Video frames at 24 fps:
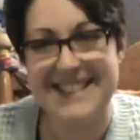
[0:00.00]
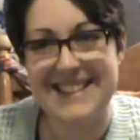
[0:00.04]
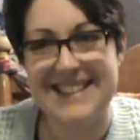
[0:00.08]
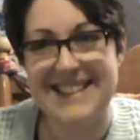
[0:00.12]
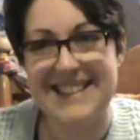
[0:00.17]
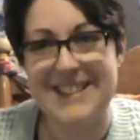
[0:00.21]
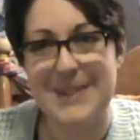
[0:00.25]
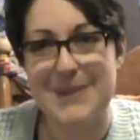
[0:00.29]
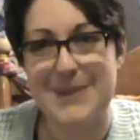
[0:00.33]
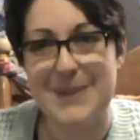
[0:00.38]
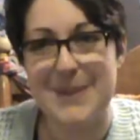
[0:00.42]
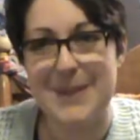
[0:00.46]

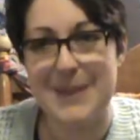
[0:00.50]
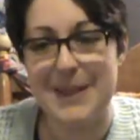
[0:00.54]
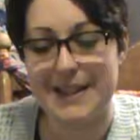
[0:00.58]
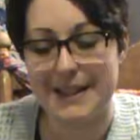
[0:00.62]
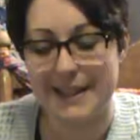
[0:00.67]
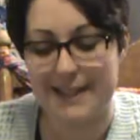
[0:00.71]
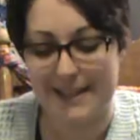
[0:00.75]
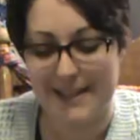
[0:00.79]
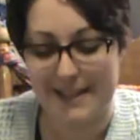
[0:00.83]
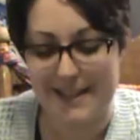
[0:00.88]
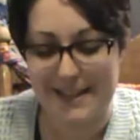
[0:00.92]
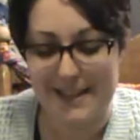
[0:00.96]
Oh boy.
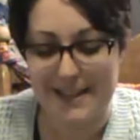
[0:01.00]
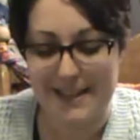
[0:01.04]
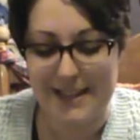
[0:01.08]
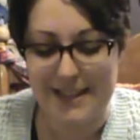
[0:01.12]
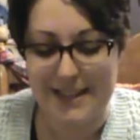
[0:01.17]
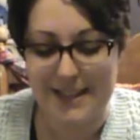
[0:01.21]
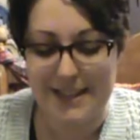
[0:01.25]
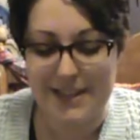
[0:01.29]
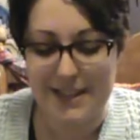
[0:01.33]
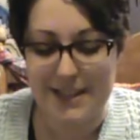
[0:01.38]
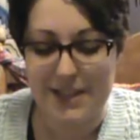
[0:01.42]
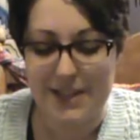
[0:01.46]

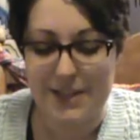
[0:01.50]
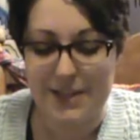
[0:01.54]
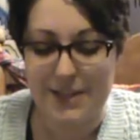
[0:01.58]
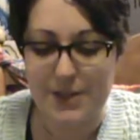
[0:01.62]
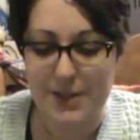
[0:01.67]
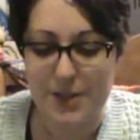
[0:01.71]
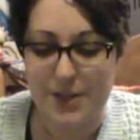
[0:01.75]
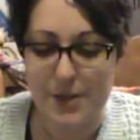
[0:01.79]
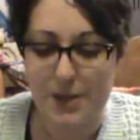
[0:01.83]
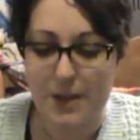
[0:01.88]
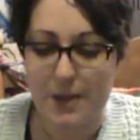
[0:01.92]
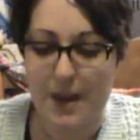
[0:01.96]

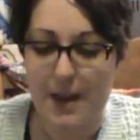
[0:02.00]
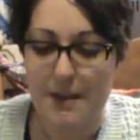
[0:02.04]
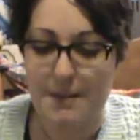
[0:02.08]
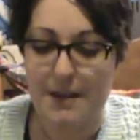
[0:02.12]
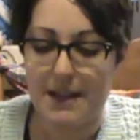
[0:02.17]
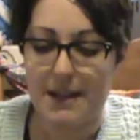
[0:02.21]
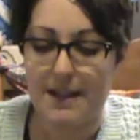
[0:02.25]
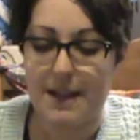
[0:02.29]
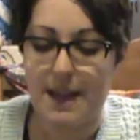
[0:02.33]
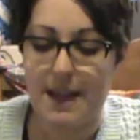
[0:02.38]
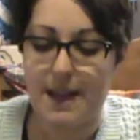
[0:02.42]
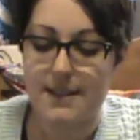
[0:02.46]
So at
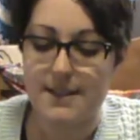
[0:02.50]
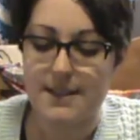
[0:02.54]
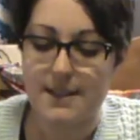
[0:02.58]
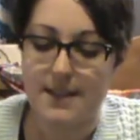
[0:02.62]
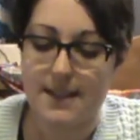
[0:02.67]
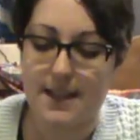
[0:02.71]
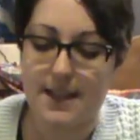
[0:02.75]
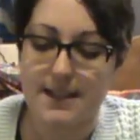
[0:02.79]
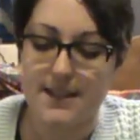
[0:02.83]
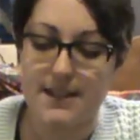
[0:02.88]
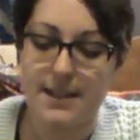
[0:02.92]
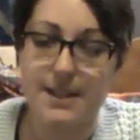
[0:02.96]
my last
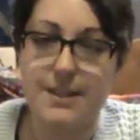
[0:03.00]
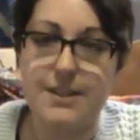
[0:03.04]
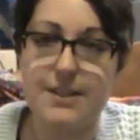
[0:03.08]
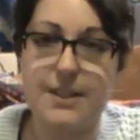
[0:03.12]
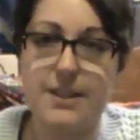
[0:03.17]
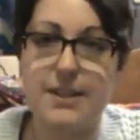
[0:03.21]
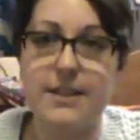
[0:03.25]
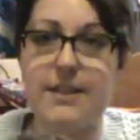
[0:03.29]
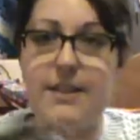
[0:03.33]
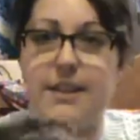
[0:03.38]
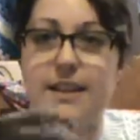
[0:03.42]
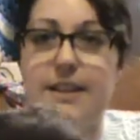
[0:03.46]
class I
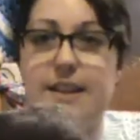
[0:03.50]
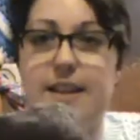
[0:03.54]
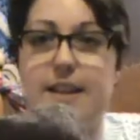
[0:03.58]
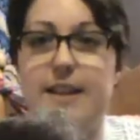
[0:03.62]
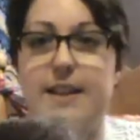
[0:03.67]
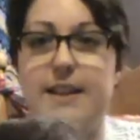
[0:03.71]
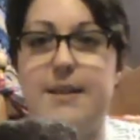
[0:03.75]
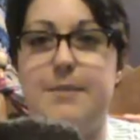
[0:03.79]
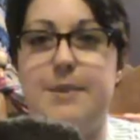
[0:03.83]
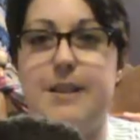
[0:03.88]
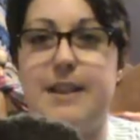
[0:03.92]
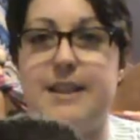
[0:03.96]
started knitting
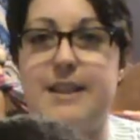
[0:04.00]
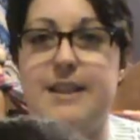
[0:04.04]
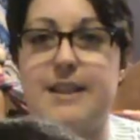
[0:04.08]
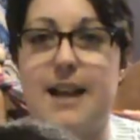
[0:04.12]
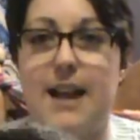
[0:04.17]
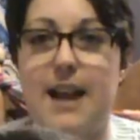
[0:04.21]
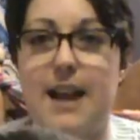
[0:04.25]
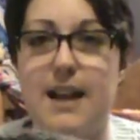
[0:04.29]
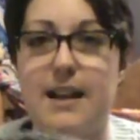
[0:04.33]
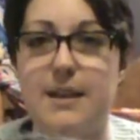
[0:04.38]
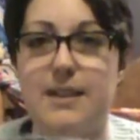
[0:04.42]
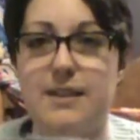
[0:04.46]
him his
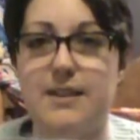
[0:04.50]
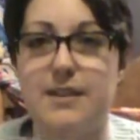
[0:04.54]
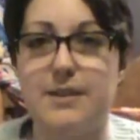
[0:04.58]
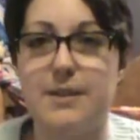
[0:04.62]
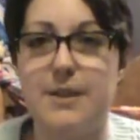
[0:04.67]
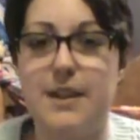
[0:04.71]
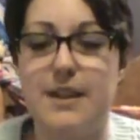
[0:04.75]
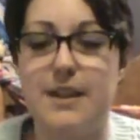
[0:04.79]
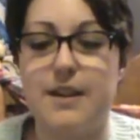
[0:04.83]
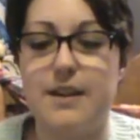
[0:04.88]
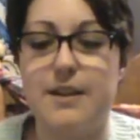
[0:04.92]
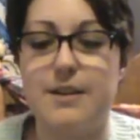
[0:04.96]
hat. So
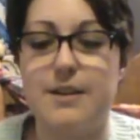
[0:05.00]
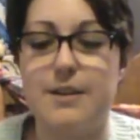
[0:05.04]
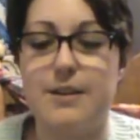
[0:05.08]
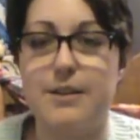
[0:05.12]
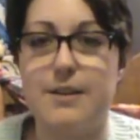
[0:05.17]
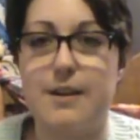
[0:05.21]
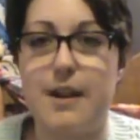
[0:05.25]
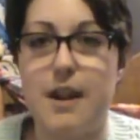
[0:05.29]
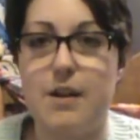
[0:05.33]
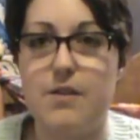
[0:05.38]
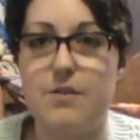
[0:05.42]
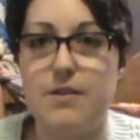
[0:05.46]
I got the
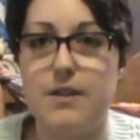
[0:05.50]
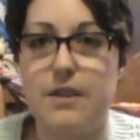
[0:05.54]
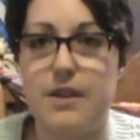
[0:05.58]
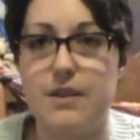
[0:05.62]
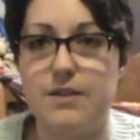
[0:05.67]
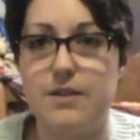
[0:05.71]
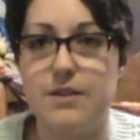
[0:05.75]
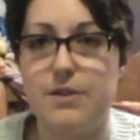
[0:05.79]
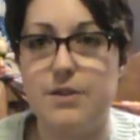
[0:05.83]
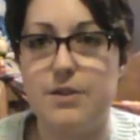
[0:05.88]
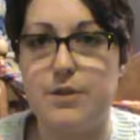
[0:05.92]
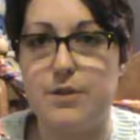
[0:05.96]
crown
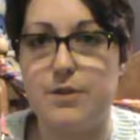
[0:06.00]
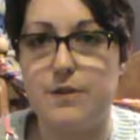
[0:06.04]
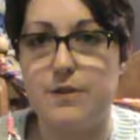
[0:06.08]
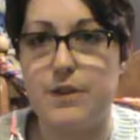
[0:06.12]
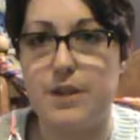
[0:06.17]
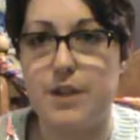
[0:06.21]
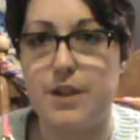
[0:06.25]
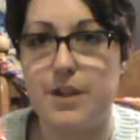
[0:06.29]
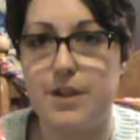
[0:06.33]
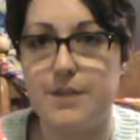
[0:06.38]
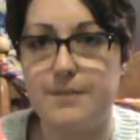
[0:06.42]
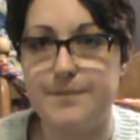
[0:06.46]
done so
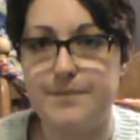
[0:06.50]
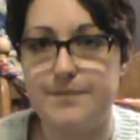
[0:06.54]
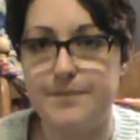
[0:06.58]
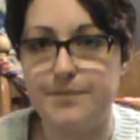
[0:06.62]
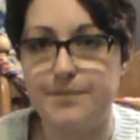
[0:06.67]
far.